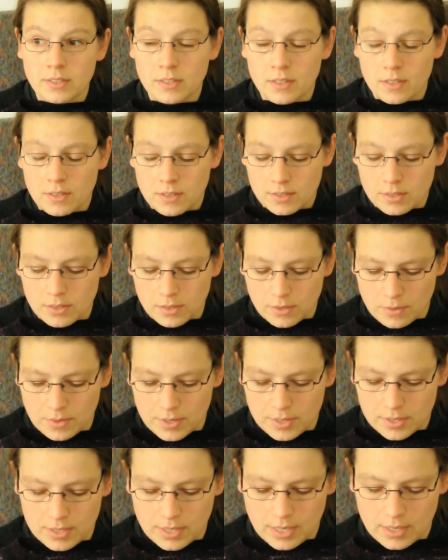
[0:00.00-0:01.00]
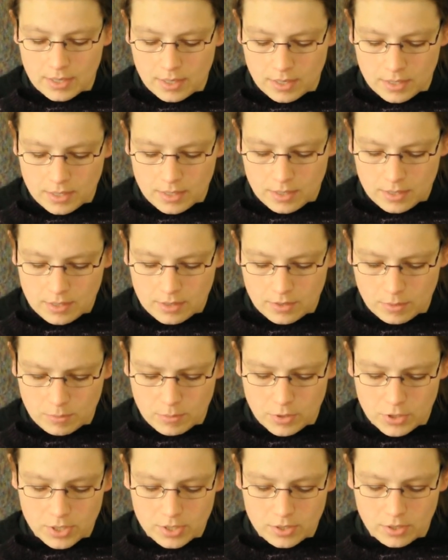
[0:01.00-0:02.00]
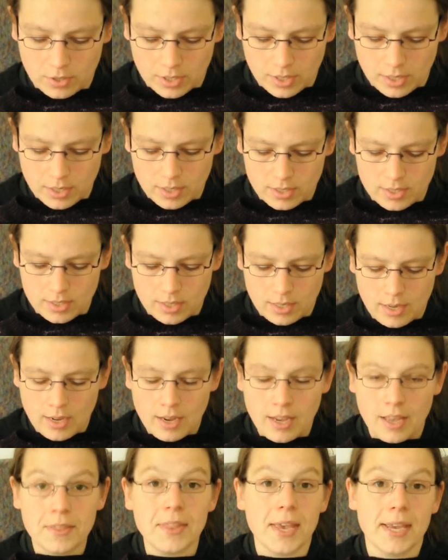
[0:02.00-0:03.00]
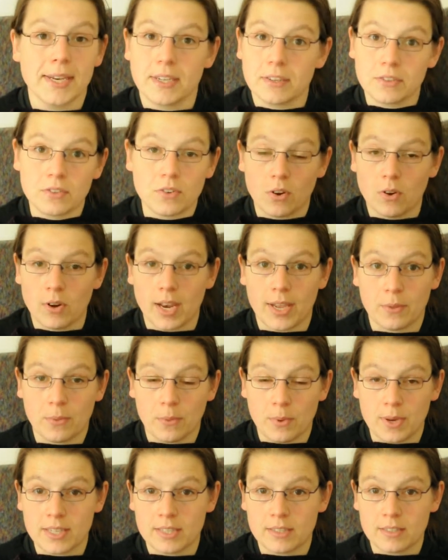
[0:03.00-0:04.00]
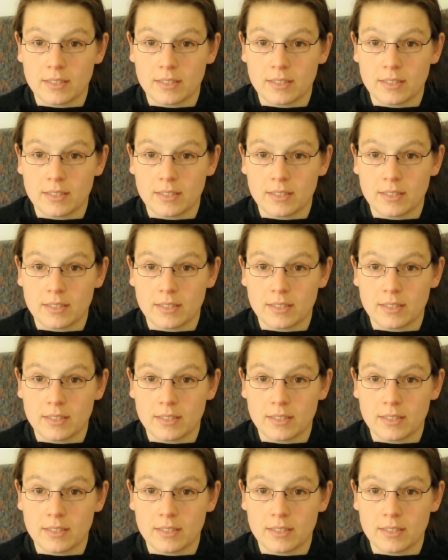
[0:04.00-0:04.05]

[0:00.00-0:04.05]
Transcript: so the standard commercial sock yarns, and they didn't grow lengthwise.